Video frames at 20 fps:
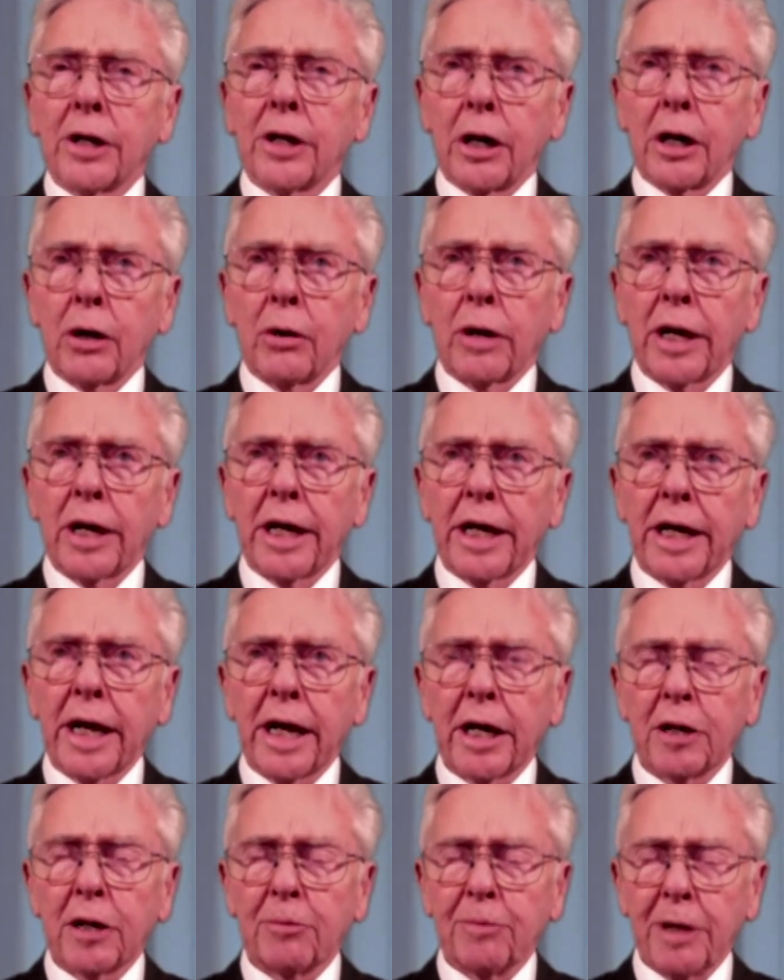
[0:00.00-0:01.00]
No,
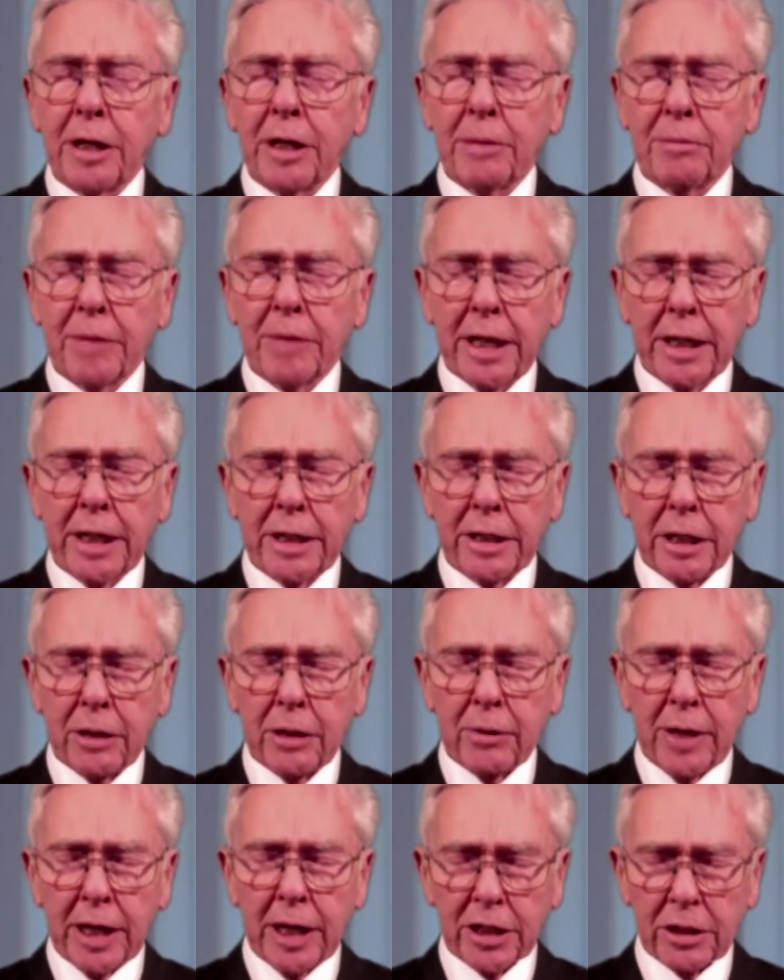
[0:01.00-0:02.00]
he had been made
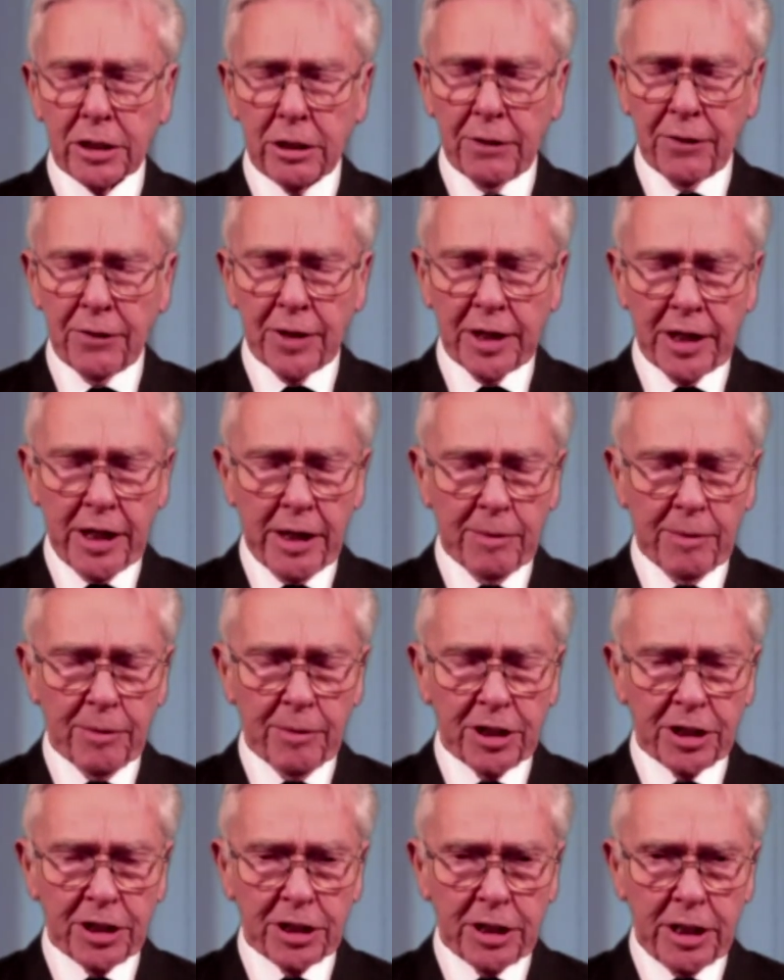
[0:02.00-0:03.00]
director of the
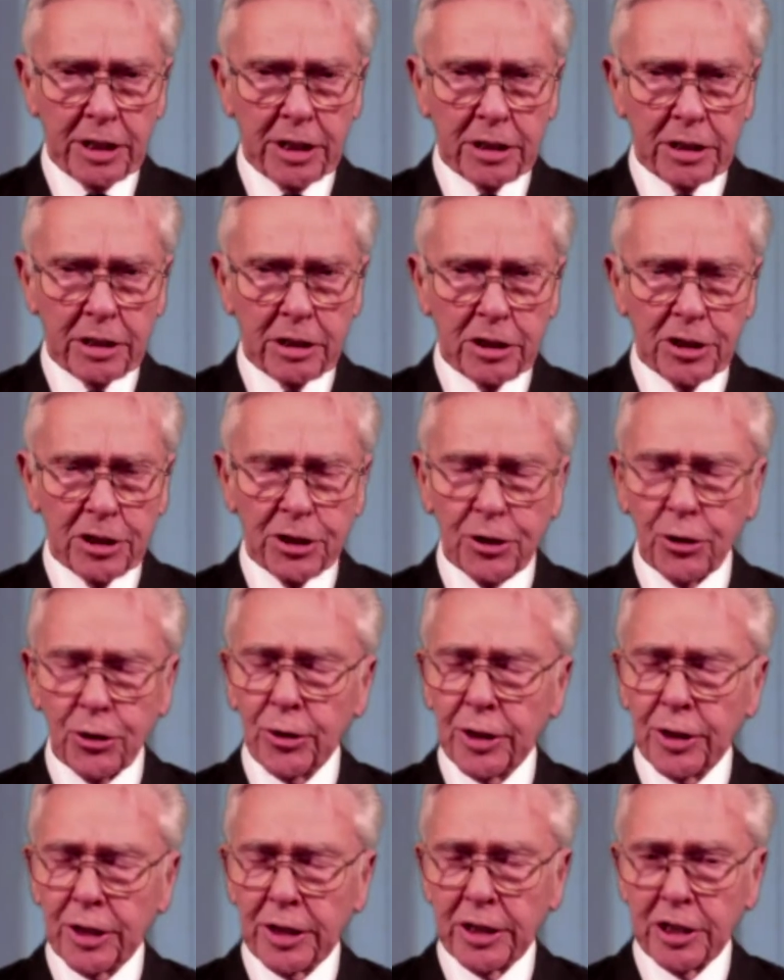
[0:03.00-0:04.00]
Cambridge Centre
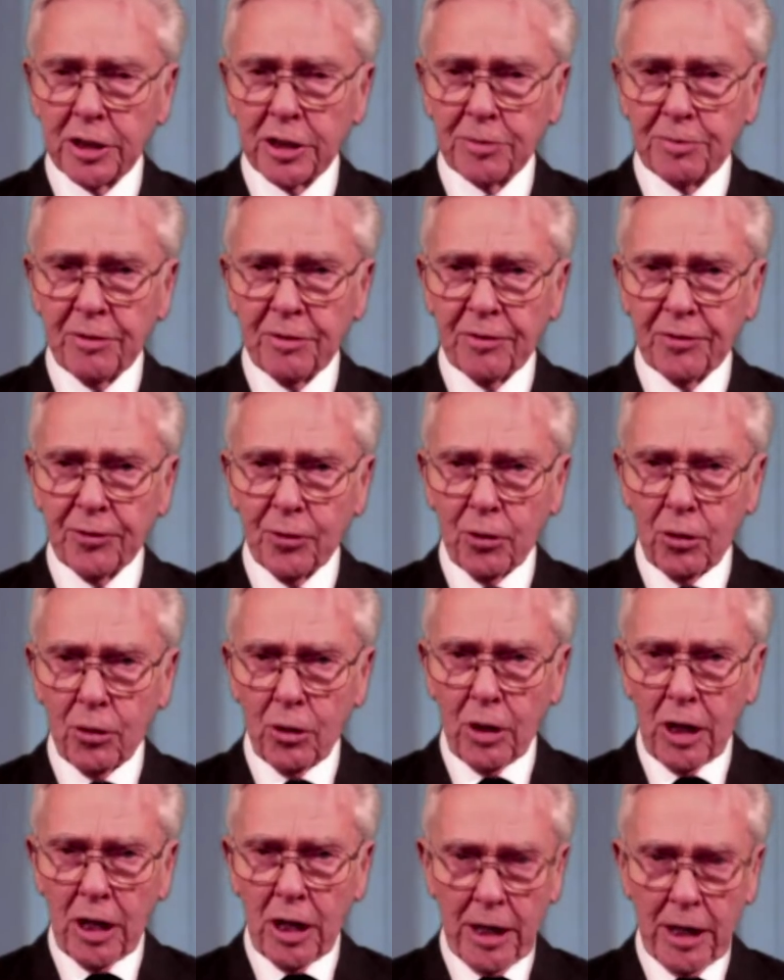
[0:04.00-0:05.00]
2 years
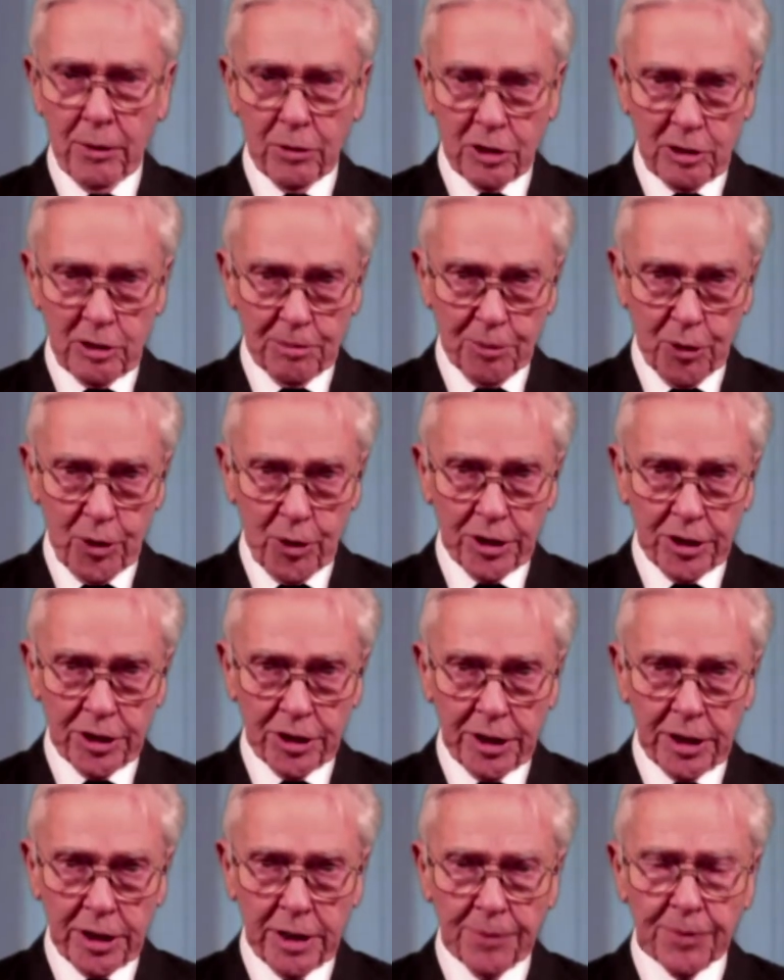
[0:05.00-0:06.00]
before I was
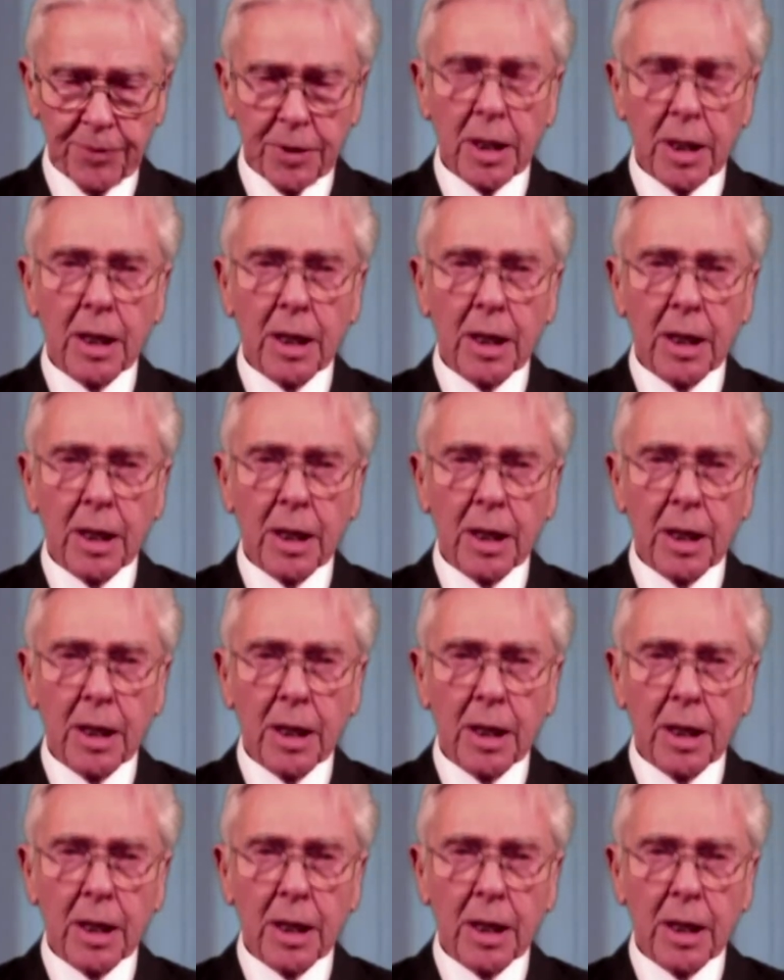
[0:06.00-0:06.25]
appointed.